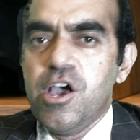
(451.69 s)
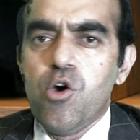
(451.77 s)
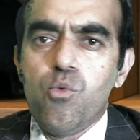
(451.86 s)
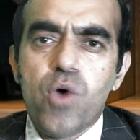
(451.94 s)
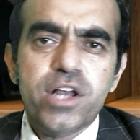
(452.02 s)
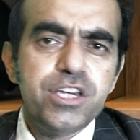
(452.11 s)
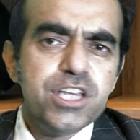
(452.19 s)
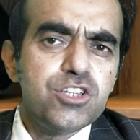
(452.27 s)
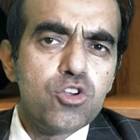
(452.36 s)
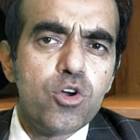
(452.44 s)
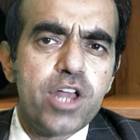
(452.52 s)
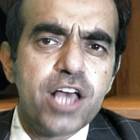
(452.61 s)
When
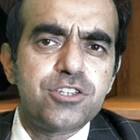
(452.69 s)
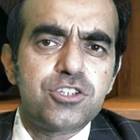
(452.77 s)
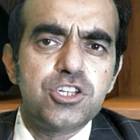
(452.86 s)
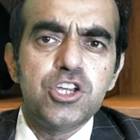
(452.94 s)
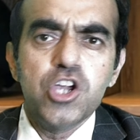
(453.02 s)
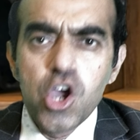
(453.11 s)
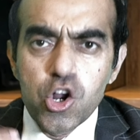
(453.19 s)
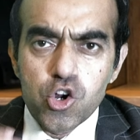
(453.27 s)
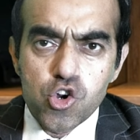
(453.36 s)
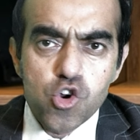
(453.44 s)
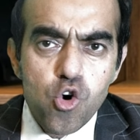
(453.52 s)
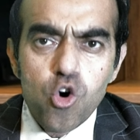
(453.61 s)
dishonesty
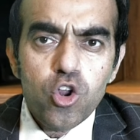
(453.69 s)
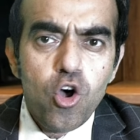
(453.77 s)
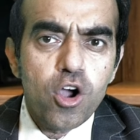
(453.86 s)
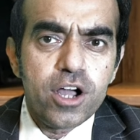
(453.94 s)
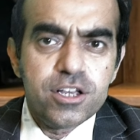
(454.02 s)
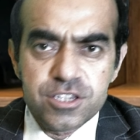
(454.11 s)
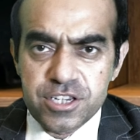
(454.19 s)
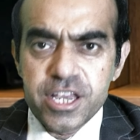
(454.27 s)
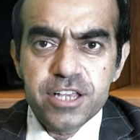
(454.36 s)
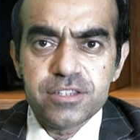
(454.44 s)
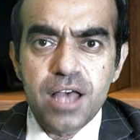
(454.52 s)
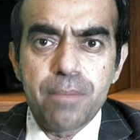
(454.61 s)
no longer
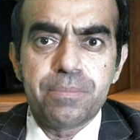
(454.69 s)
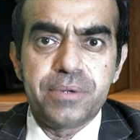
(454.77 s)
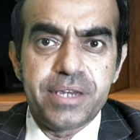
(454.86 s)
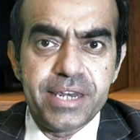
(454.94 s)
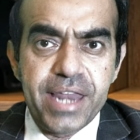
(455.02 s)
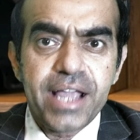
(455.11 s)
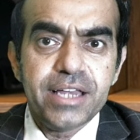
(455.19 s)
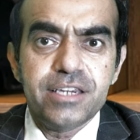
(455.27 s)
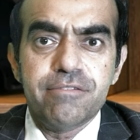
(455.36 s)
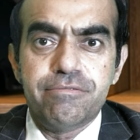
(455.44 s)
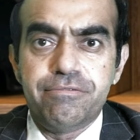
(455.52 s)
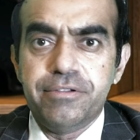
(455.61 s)
stirs up
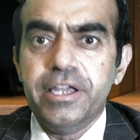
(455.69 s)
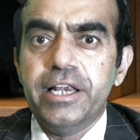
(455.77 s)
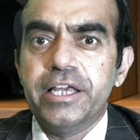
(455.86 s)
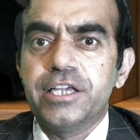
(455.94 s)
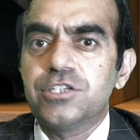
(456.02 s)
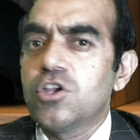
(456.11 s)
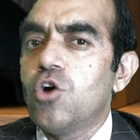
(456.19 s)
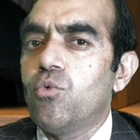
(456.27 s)
negative feelings,